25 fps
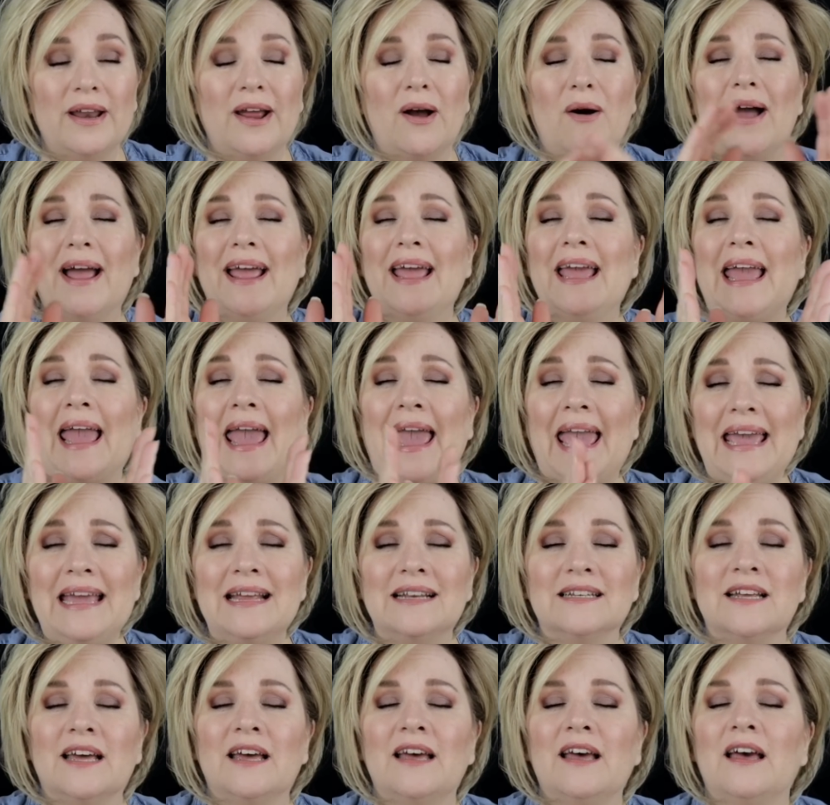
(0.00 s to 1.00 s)
Now I
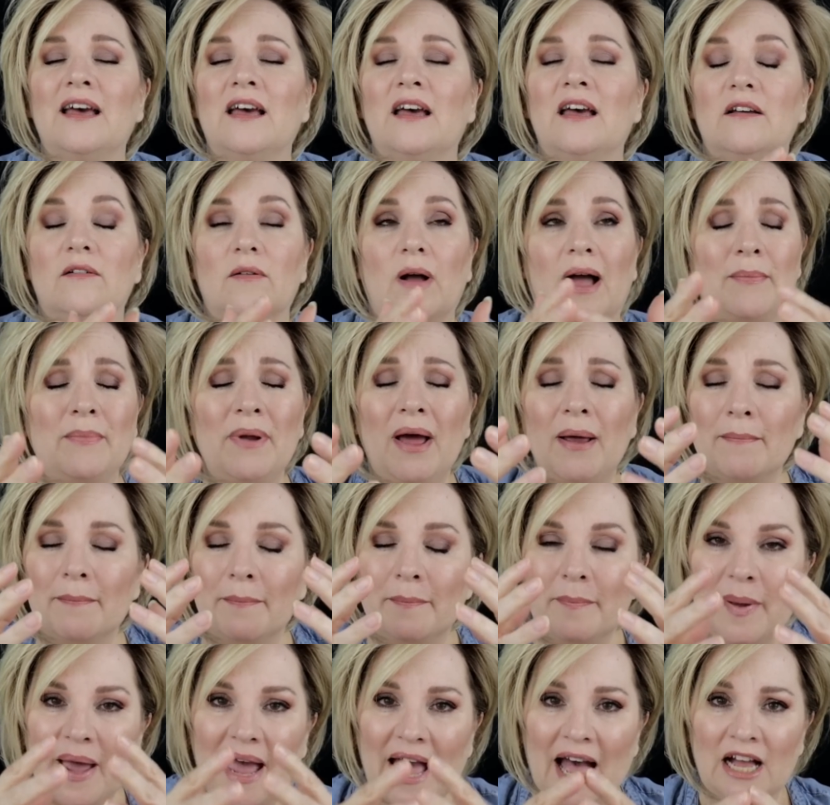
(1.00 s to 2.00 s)
hate, I'm
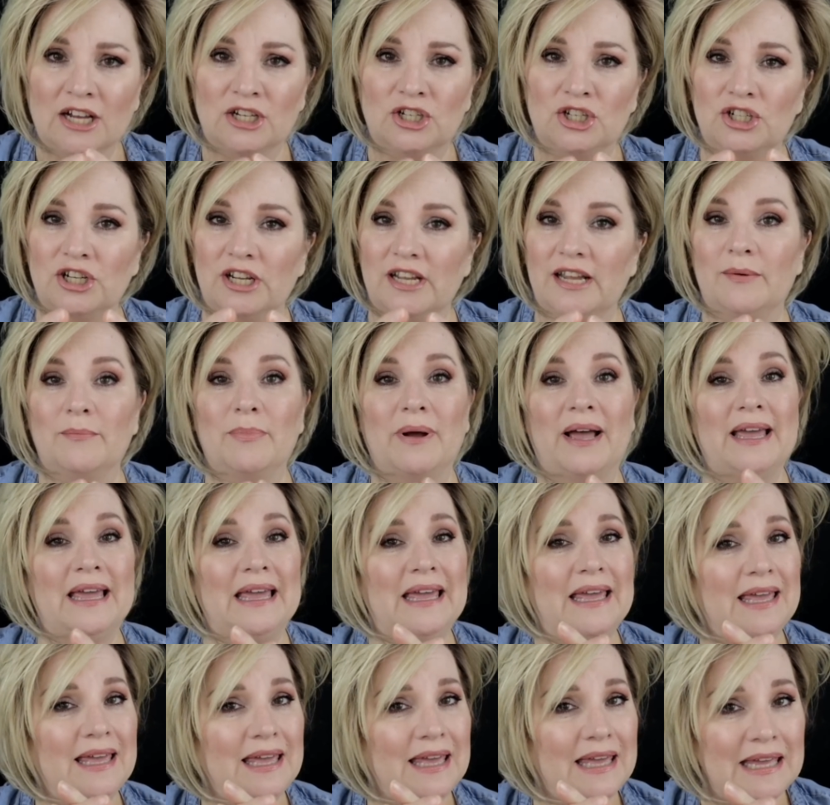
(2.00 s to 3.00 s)
not bashing by